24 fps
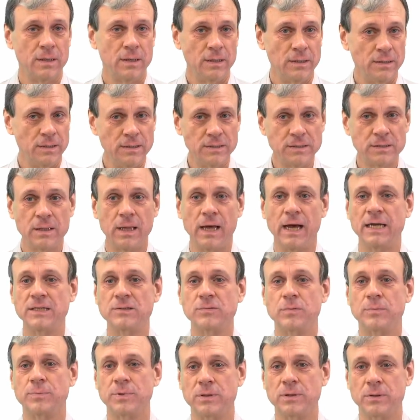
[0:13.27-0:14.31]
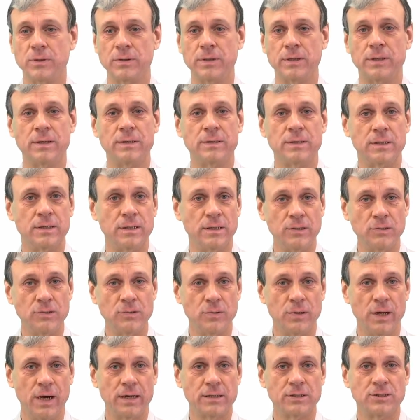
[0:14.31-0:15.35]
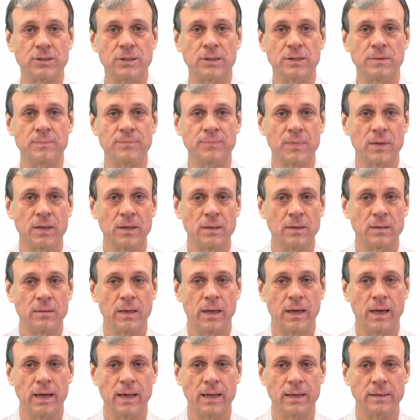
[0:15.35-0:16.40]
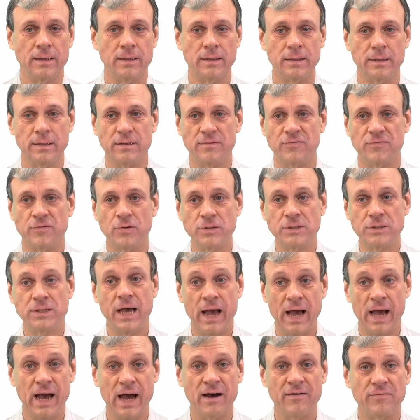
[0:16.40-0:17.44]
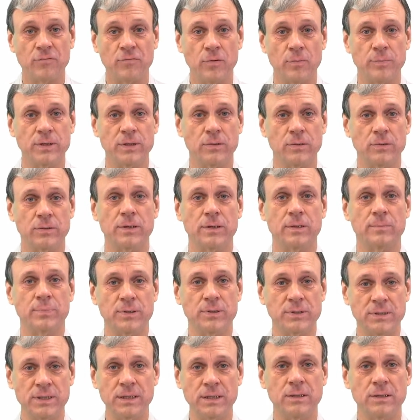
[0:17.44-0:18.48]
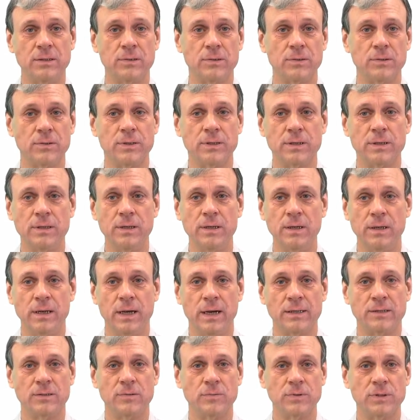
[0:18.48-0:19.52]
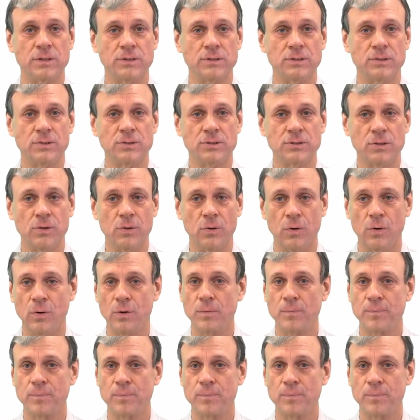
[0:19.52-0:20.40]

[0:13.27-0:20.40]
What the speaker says: In this class, we'll be looking at the introduction, and in the first half, we'll be looking particularly at the research goal.